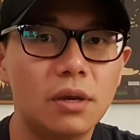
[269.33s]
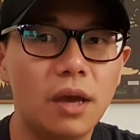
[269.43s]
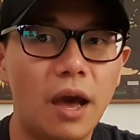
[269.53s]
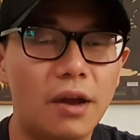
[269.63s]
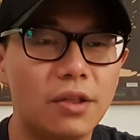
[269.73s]

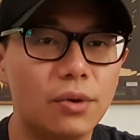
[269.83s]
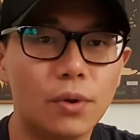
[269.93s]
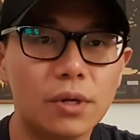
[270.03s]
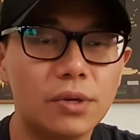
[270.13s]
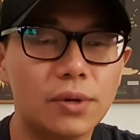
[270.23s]
out of the
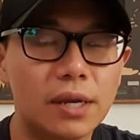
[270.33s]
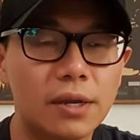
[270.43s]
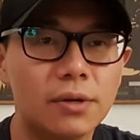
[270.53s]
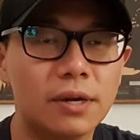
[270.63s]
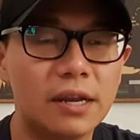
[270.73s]
ordinary
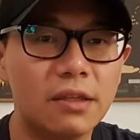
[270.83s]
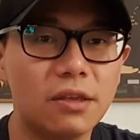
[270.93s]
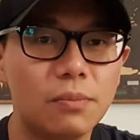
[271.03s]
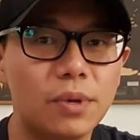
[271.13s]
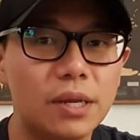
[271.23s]
or
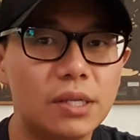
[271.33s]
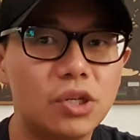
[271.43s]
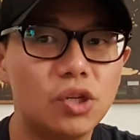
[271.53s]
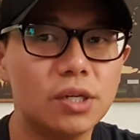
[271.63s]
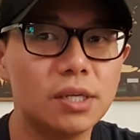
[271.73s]
anything, but it's
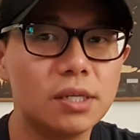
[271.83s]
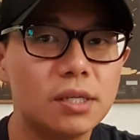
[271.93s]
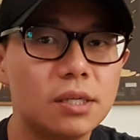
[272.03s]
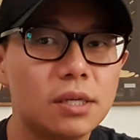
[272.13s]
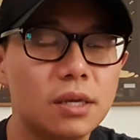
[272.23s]

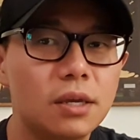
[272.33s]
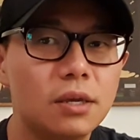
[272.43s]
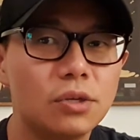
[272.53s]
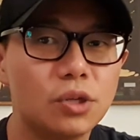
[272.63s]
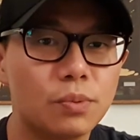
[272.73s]
just
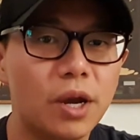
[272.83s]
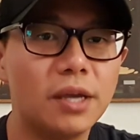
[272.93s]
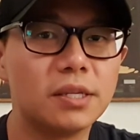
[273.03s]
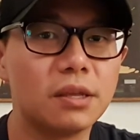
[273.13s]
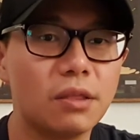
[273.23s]

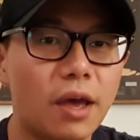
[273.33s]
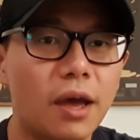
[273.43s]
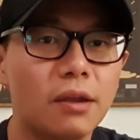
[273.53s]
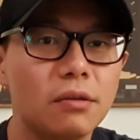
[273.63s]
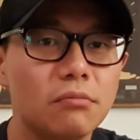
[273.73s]
surprising
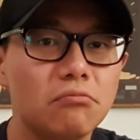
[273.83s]
that